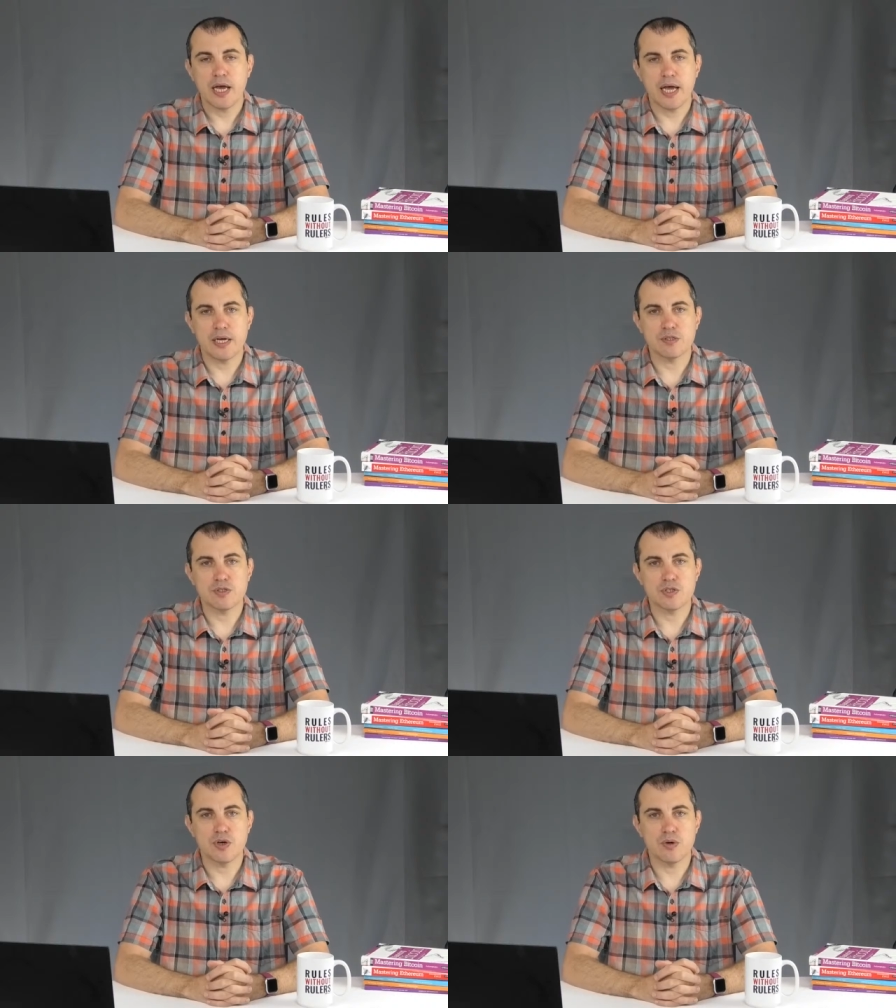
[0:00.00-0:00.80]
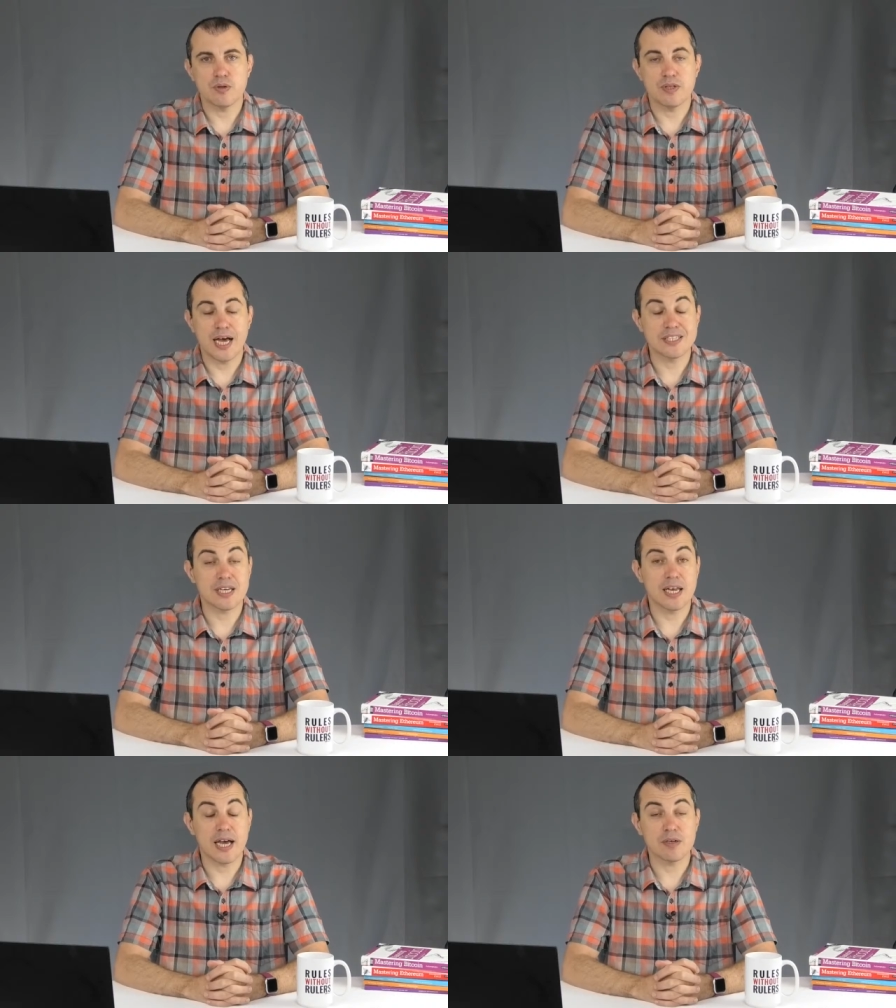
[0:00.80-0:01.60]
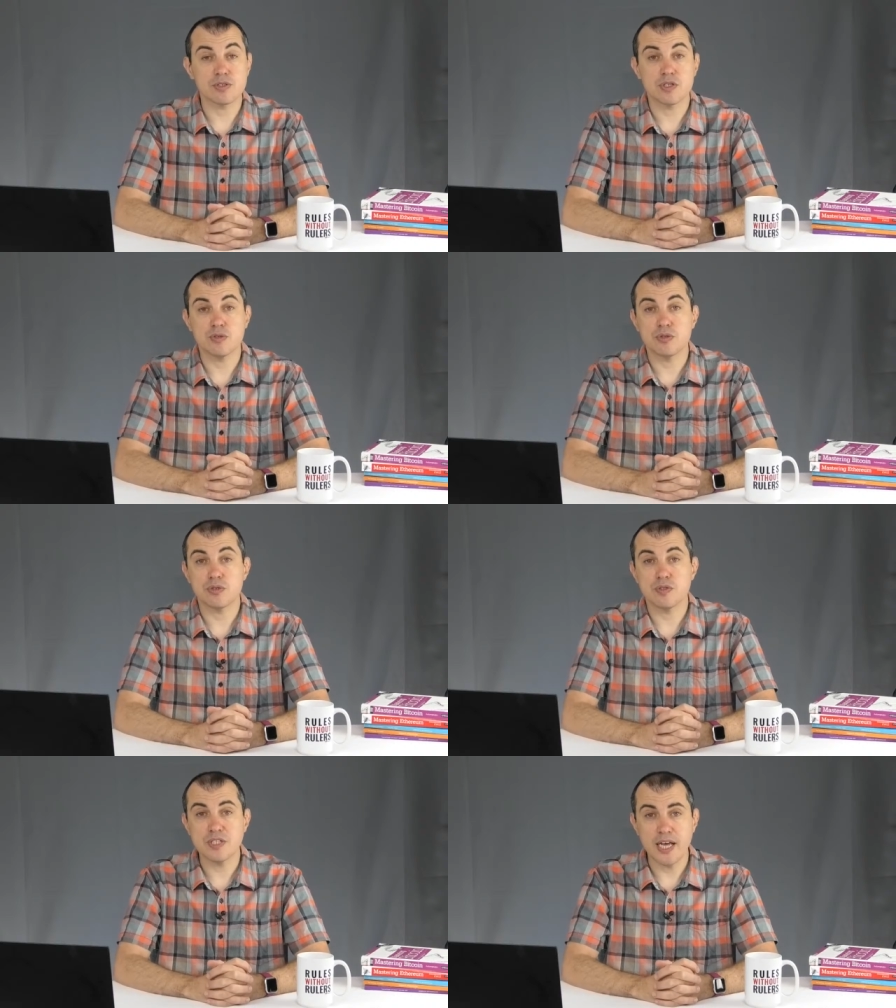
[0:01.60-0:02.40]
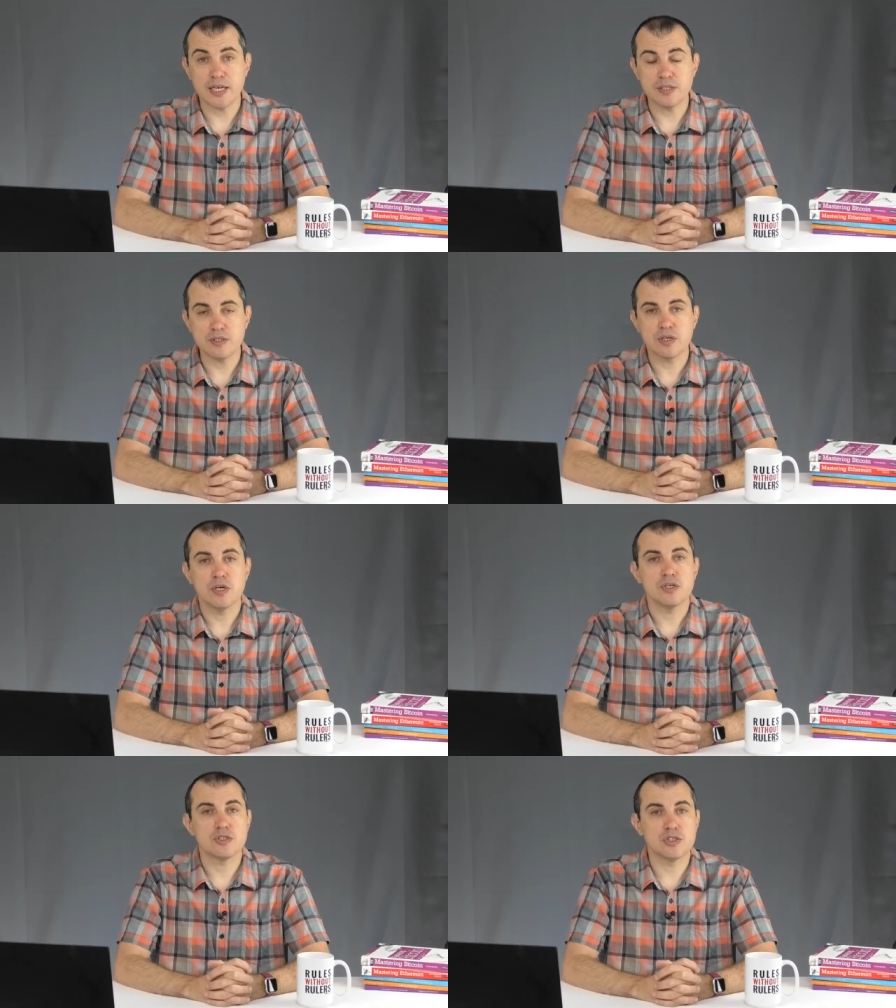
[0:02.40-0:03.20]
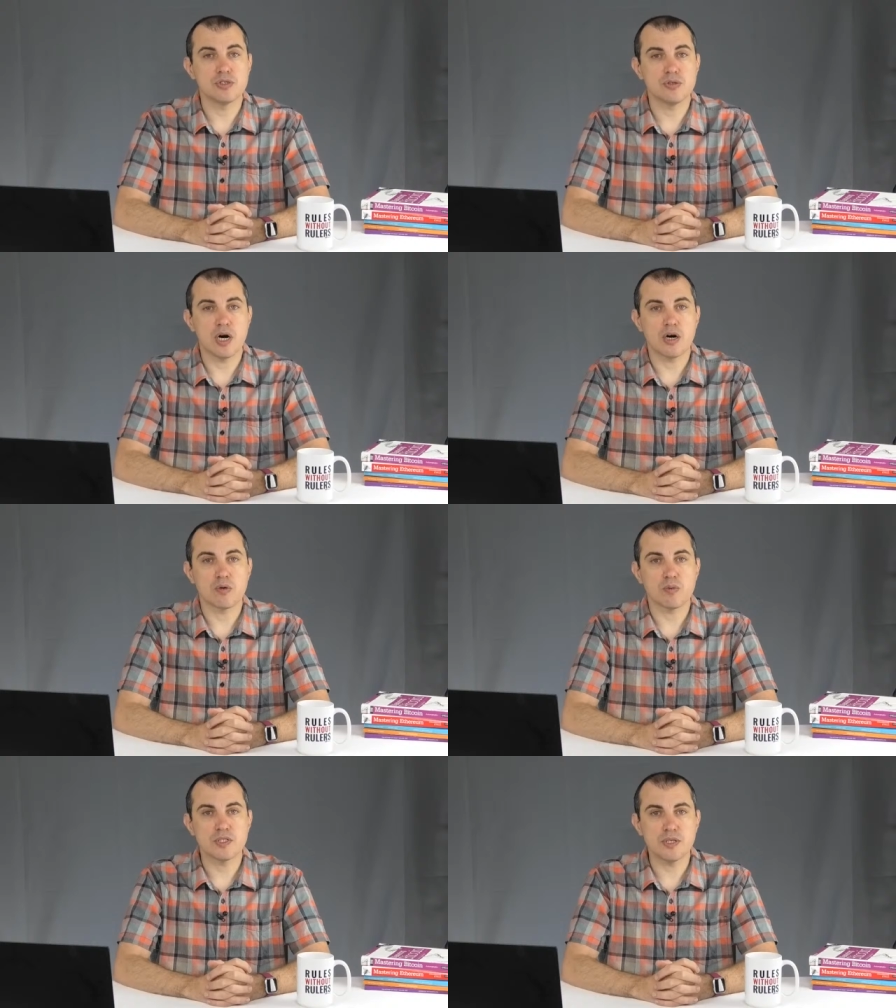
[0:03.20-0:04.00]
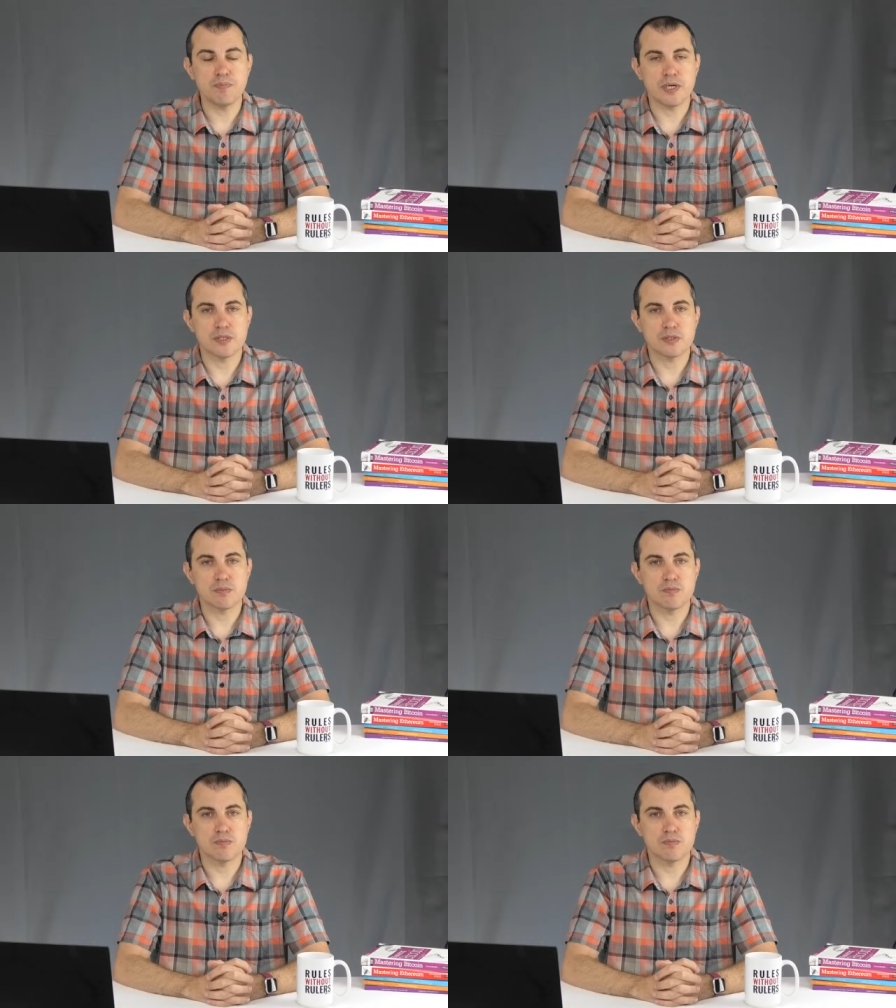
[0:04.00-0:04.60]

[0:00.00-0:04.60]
And so that allows you to send to a recipient.